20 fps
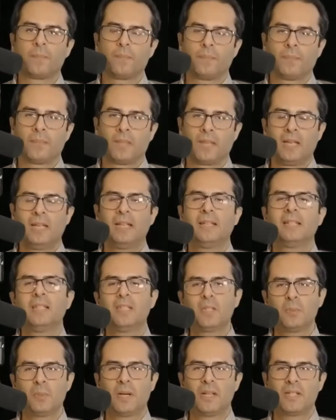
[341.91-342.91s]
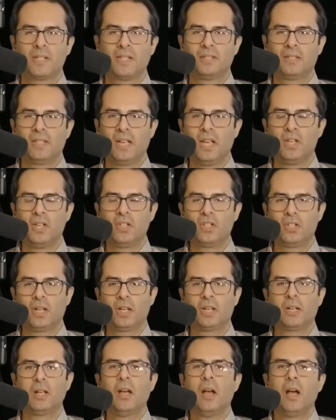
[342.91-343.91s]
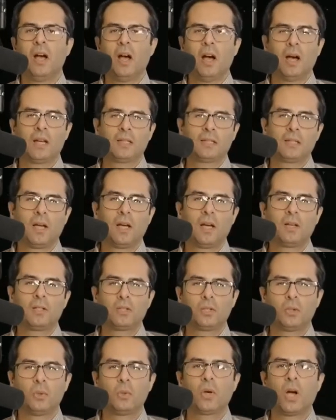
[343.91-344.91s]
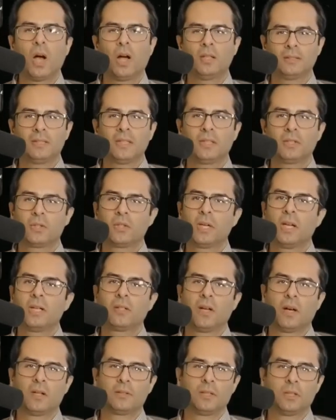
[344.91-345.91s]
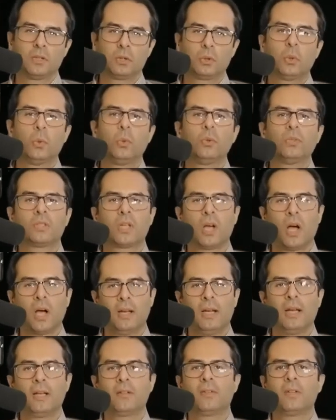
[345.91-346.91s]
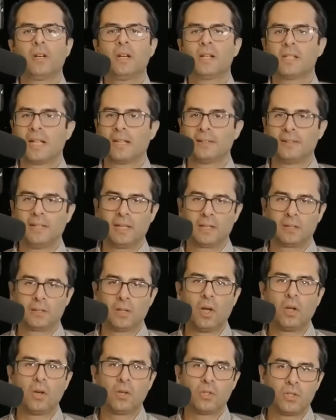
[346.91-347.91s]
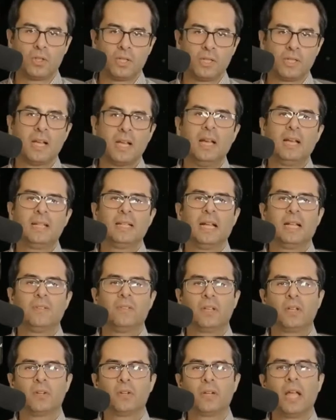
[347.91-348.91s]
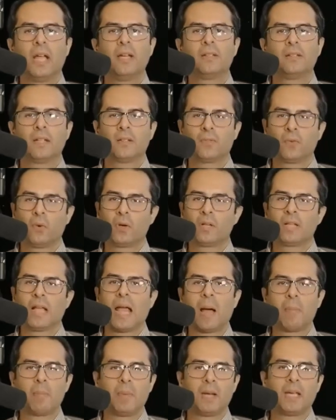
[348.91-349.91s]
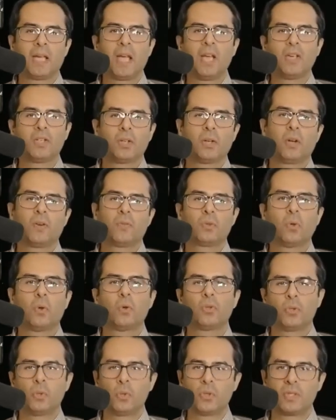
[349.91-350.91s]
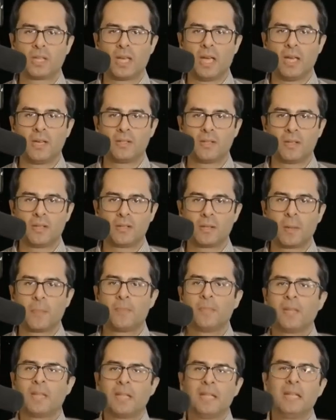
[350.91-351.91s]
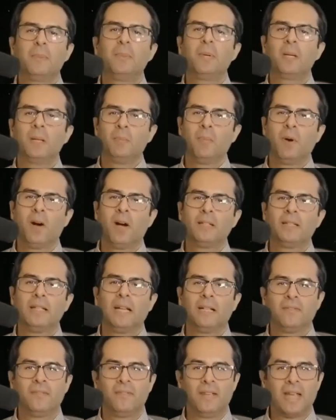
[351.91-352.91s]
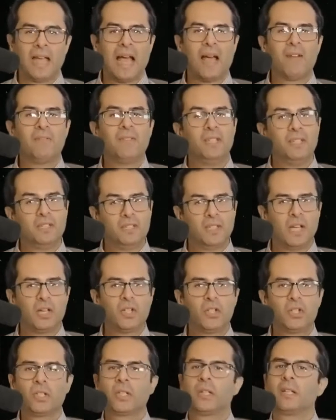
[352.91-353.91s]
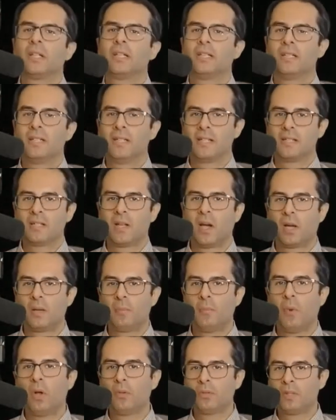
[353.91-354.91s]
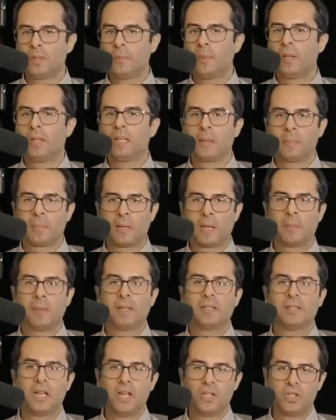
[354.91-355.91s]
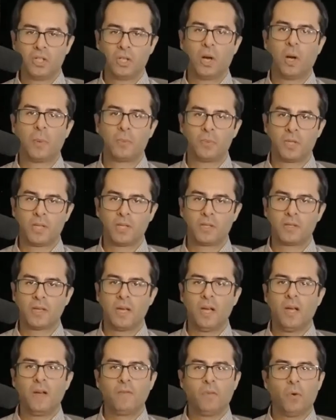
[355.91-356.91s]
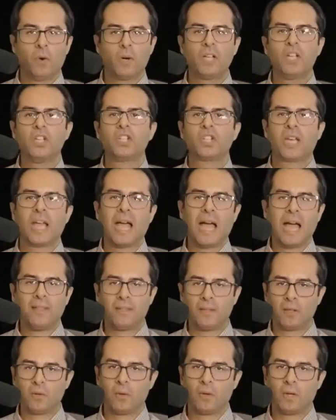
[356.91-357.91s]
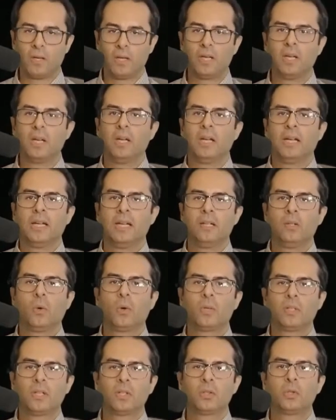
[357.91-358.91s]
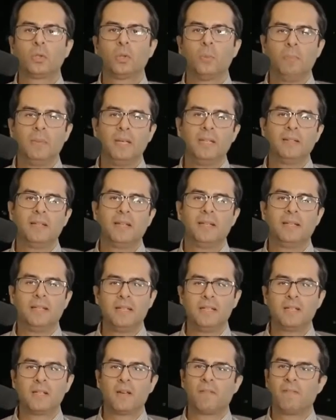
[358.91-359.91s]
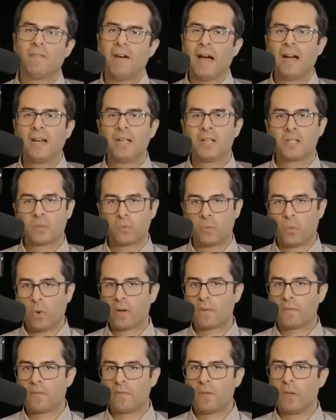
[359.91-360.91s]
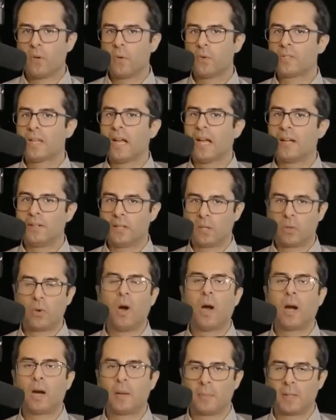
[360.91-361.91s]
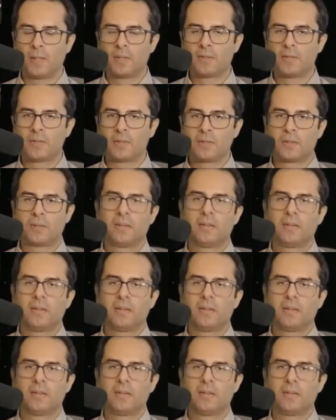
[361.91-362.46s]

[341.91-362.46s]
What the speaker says: In this presentation, I'd like to concentrate on the tools, connectors, and technologies that we created for the application of those use cases. Keep in mind that we have intentionally designed multiple implementation options for each category in order to meet the needs of various workflows and requirements.